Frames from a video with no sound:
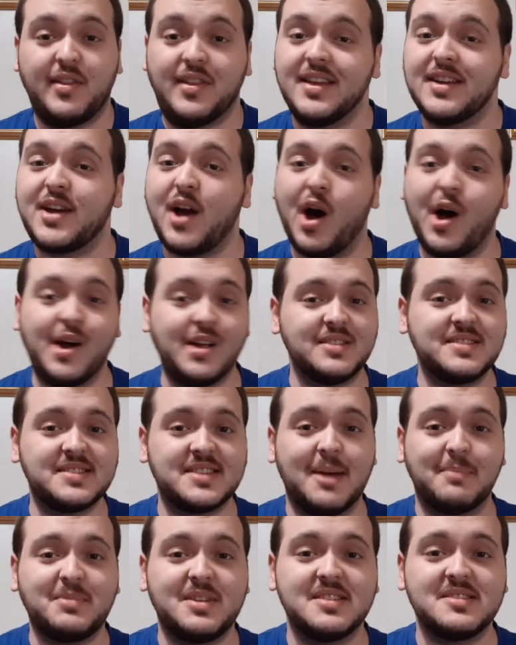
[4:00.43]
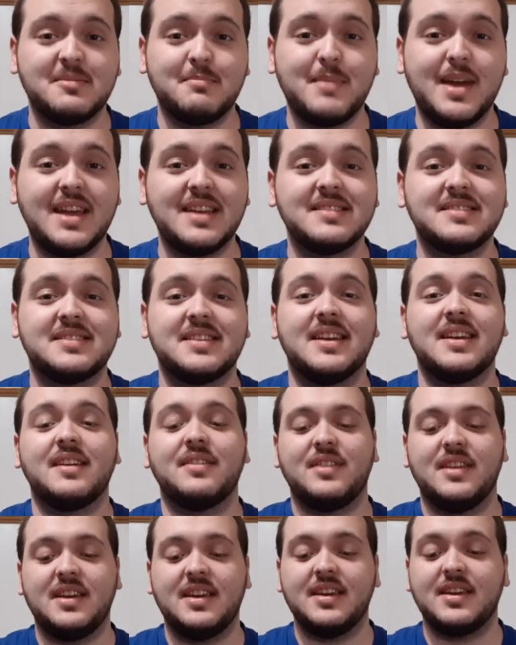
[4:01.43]
The concept is
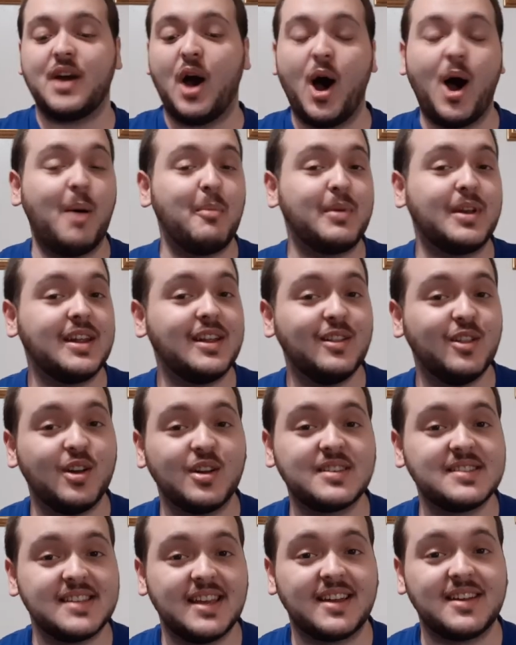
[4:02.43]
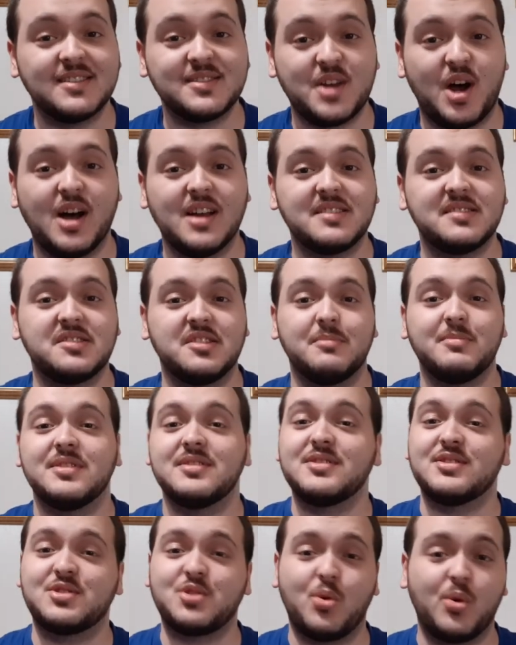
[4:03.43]
amazing. The comedy looks like it's awesome. The
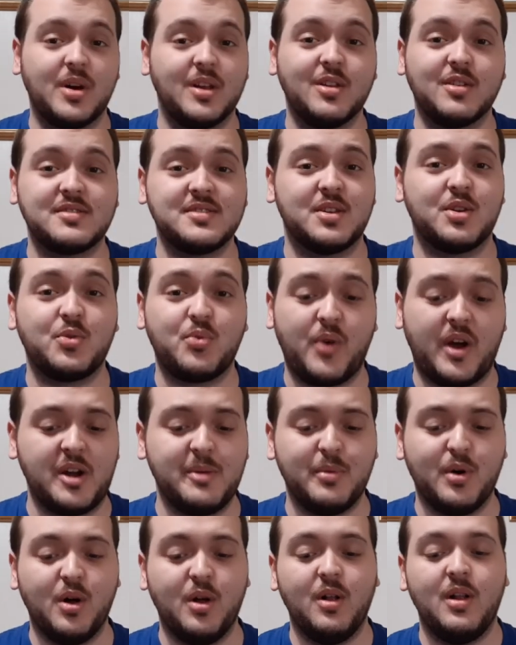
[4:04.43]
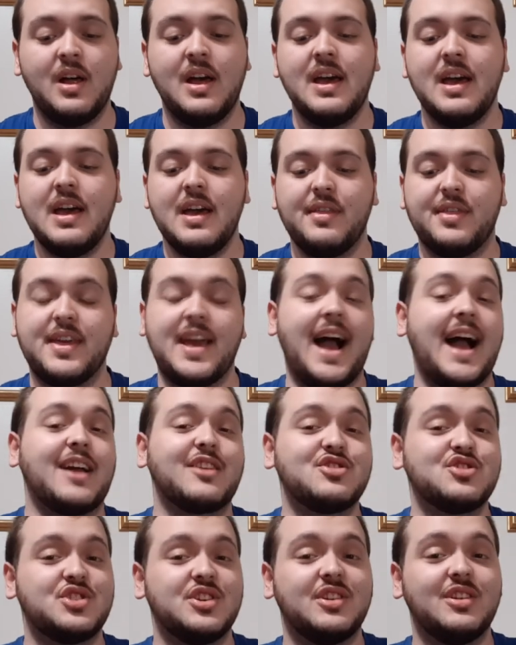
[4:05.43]
story looks incredible. The
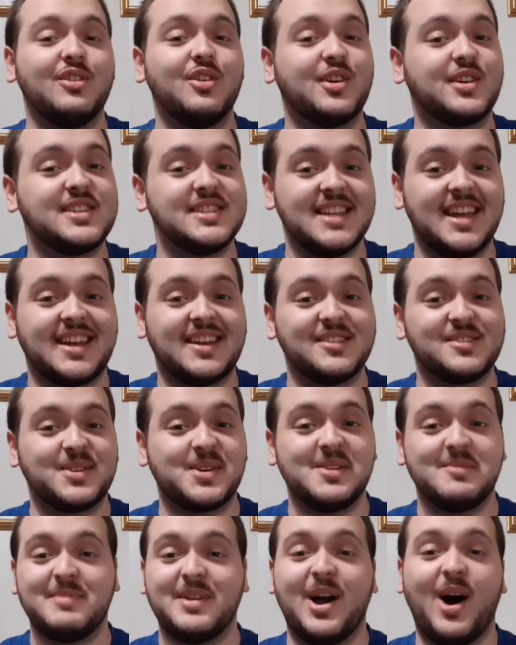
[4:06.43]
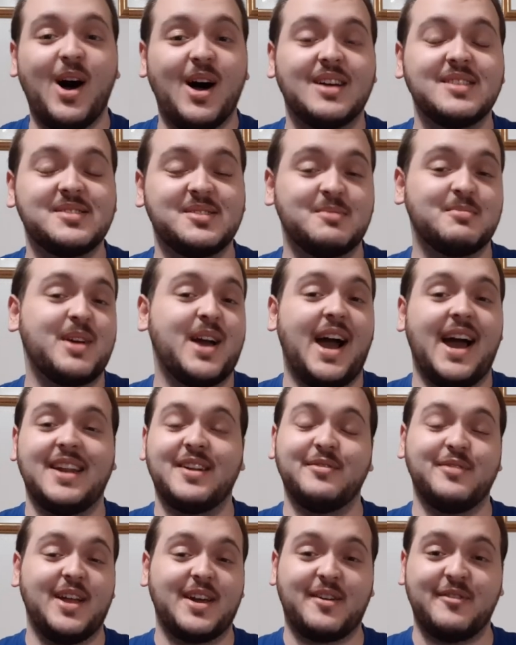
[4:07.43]
action looks like it's going to be awesome,
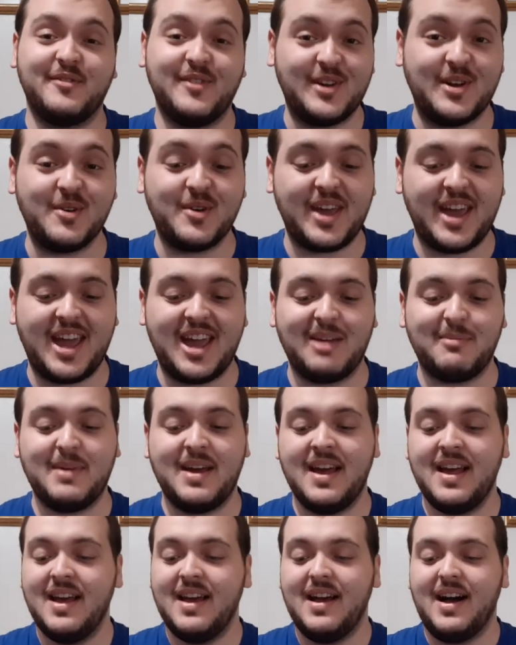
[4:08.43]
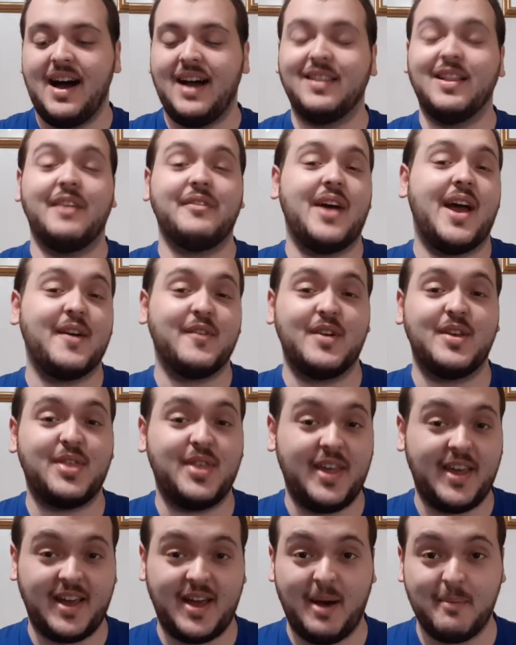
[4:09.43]
kind of like a video game. I love
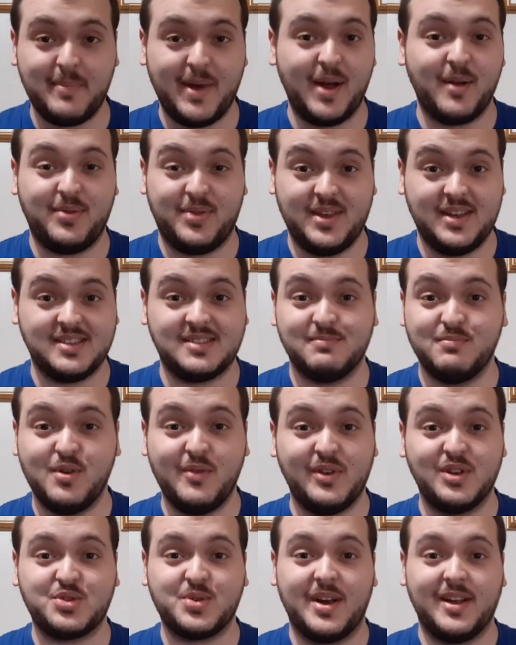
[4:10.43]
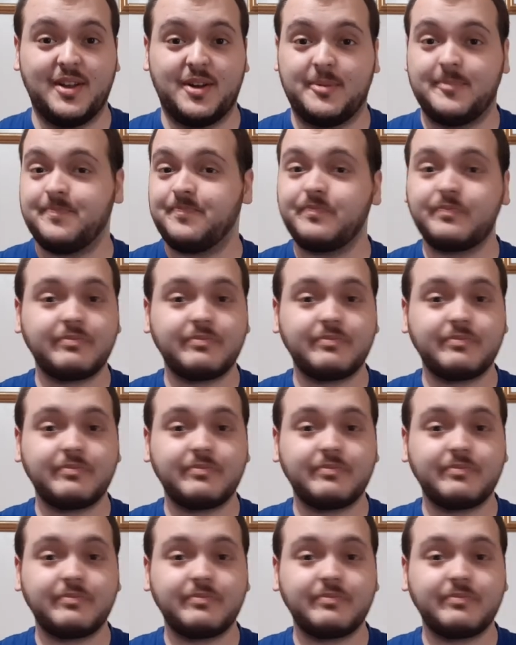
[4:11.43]
everything about this movie trailer.